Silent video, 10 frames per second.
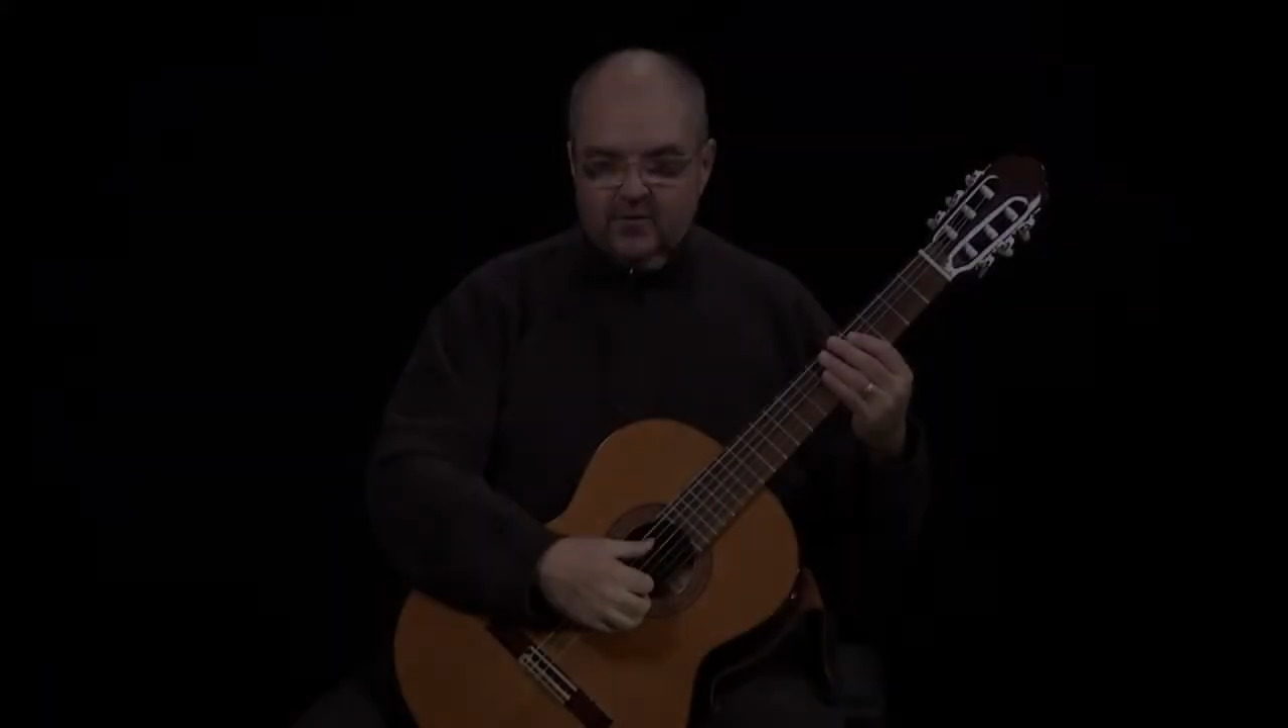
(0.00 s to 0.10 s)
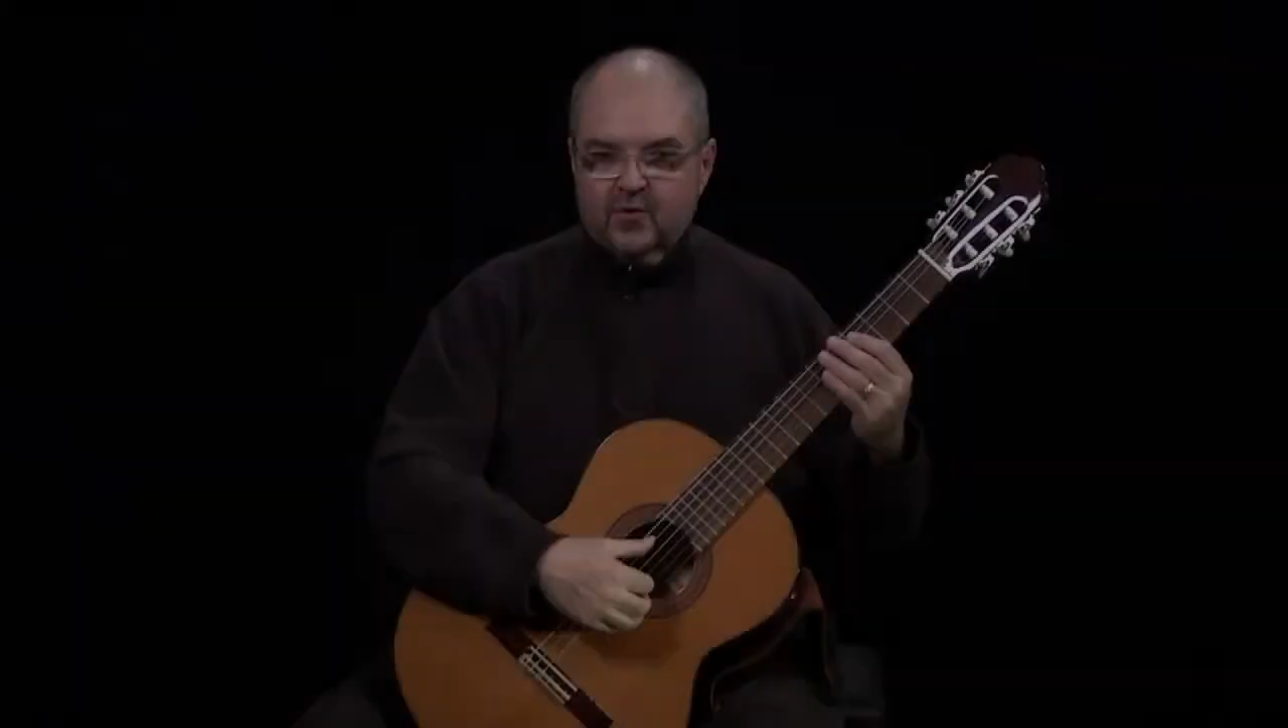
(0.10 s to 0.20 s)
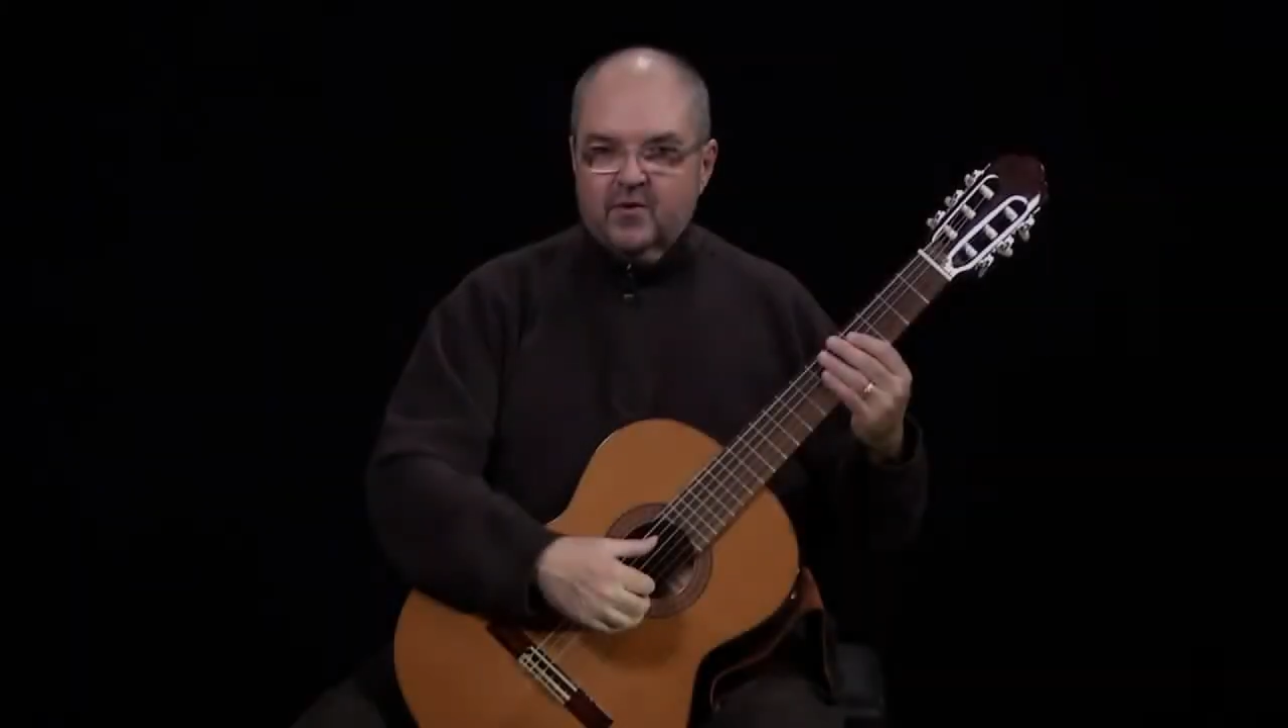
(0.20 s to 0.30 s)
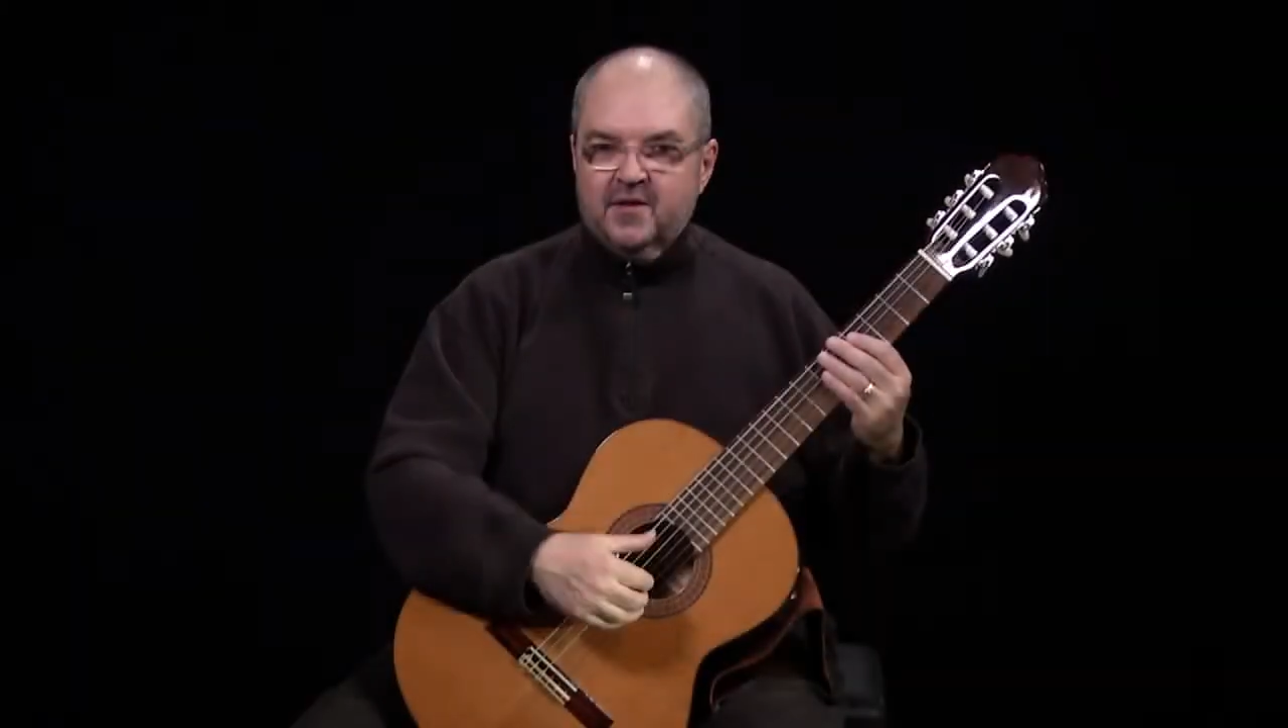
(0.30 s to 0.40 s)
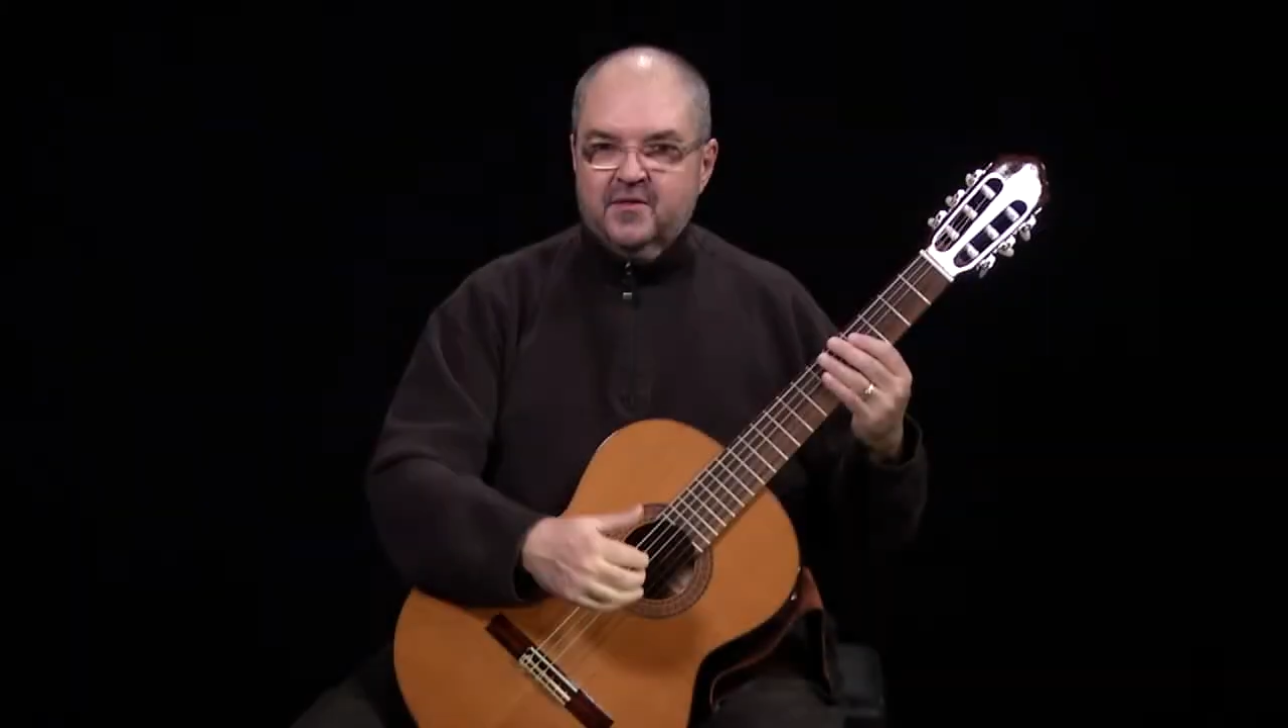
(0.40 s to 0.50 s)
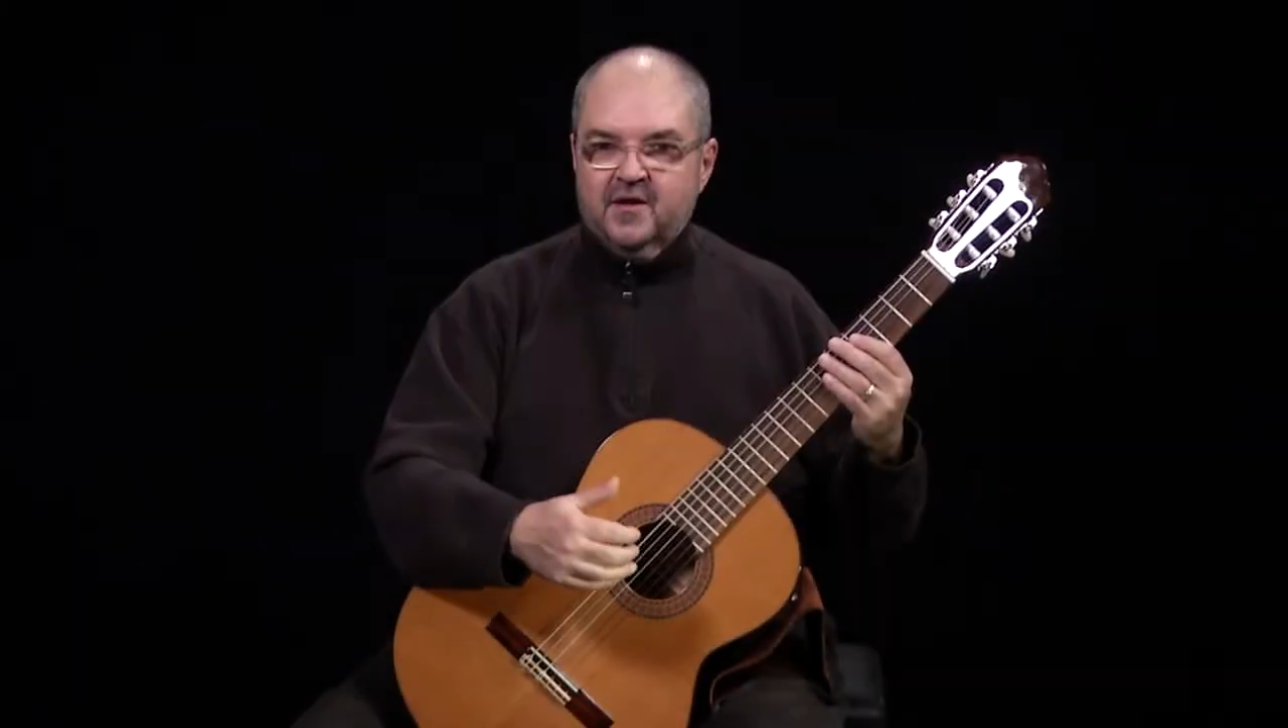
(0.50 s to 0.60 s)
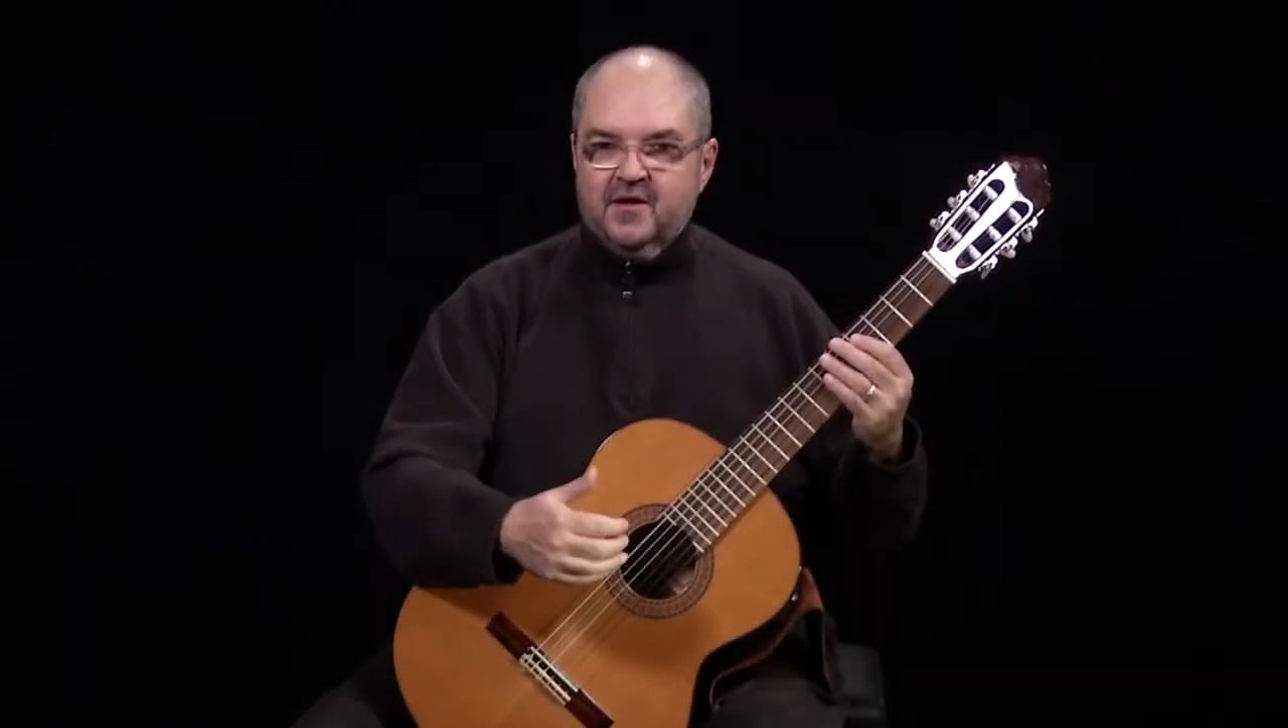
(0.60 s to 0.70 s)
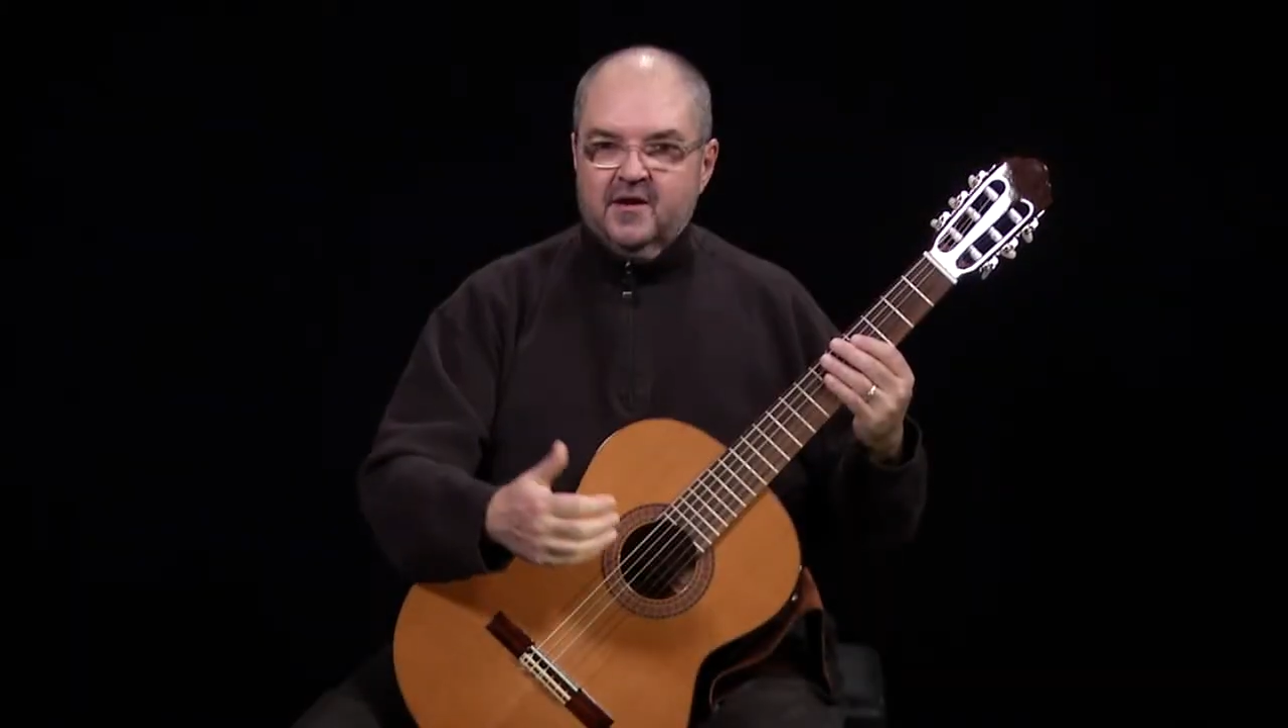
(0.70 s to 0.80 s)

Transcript: We want to think